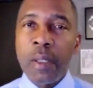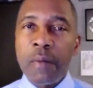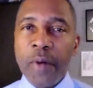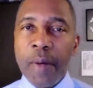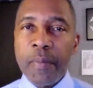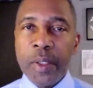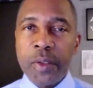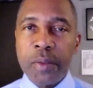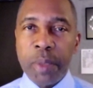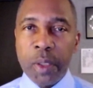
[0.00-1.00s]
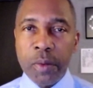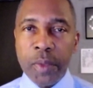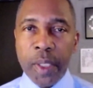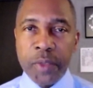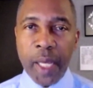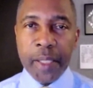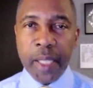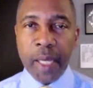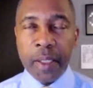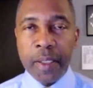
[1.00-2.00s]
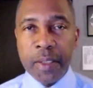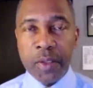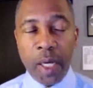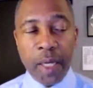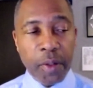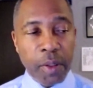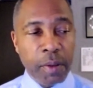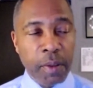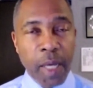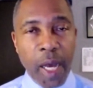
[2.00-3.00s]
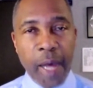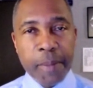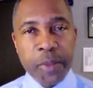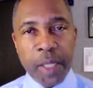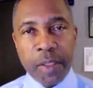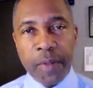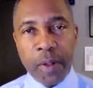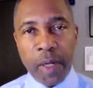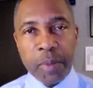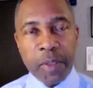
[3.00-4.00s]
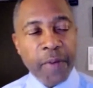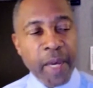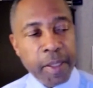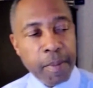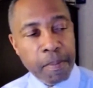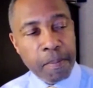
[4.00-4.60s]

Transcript: from this balloon they shot down and these other objects if they're able to find them?